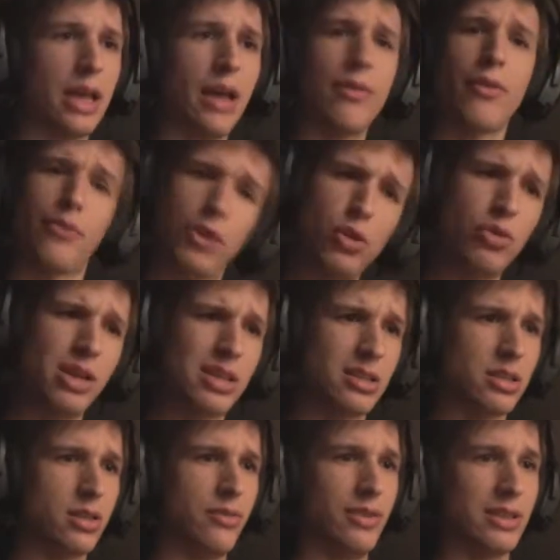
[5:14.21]
I have a few
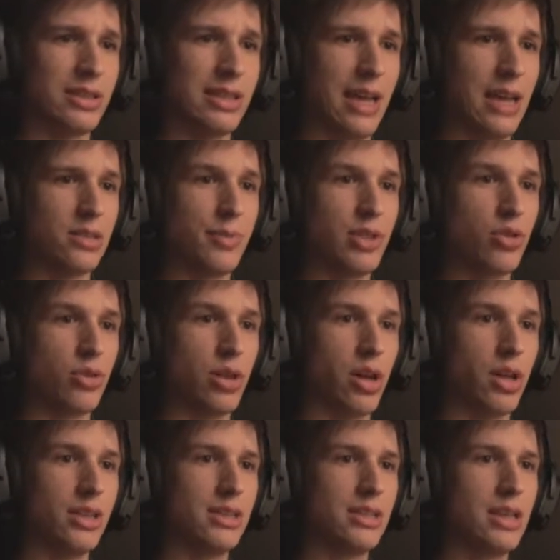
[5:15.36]
reasons to feel sad, to be totally
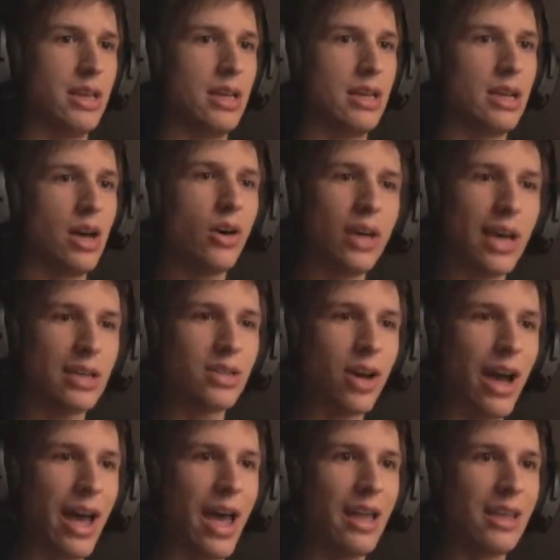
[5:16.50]
honest. Okay, so
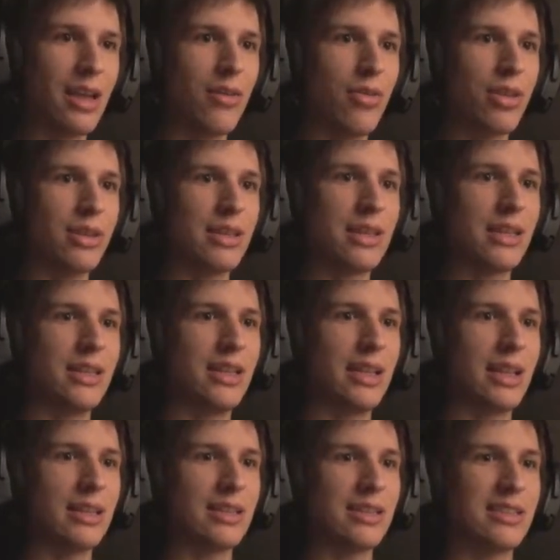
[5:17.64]
I had everything that I needed
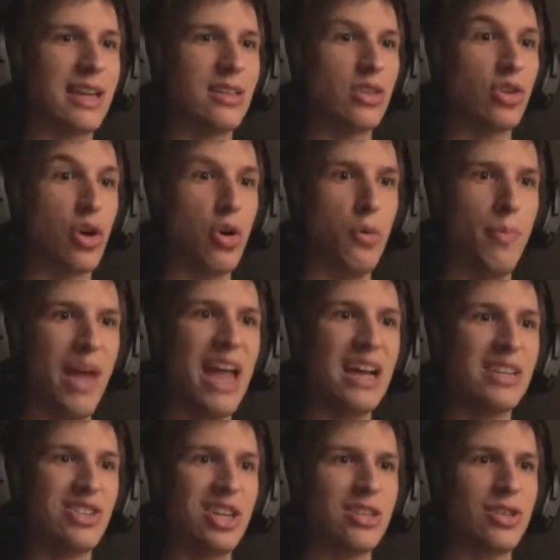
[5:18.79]
and decided to go
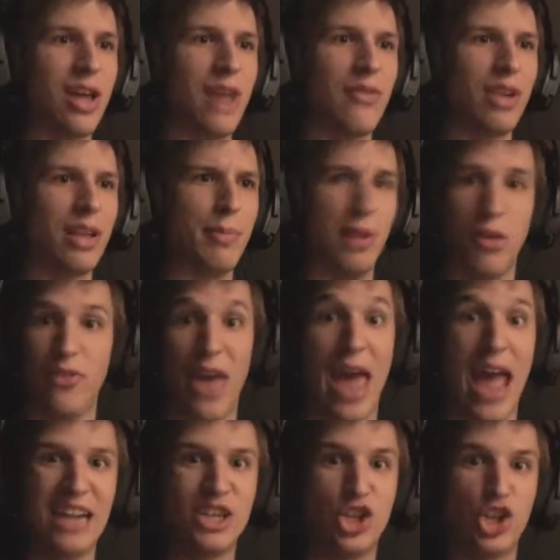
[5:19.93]
back just to have a little bit of
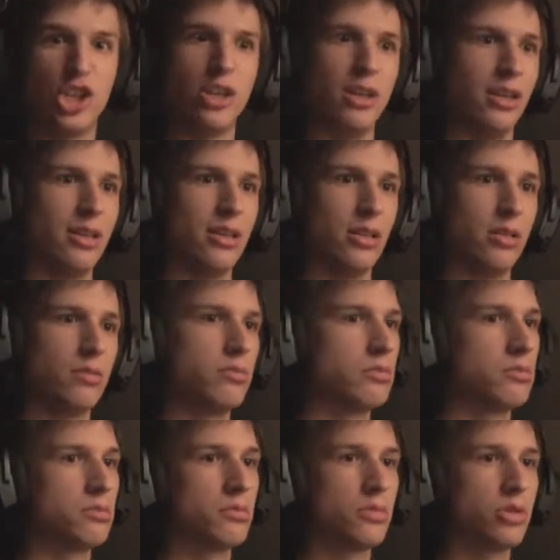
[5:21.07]
action.
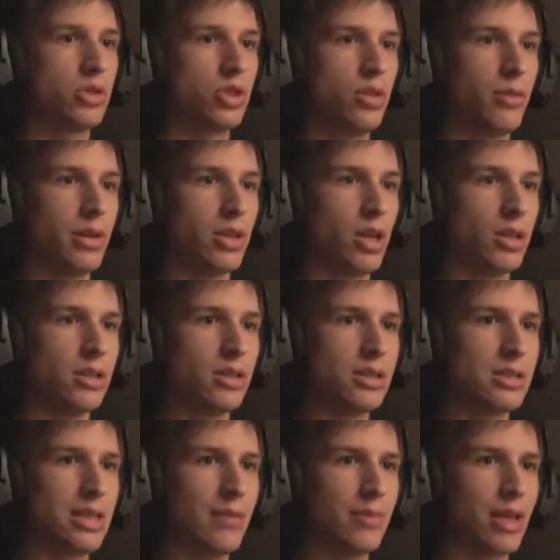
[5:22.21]
Sure, why not?
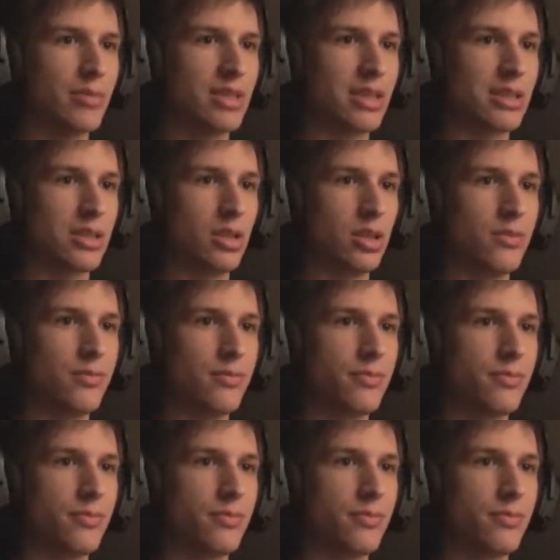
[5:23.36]
Sometimes that's good.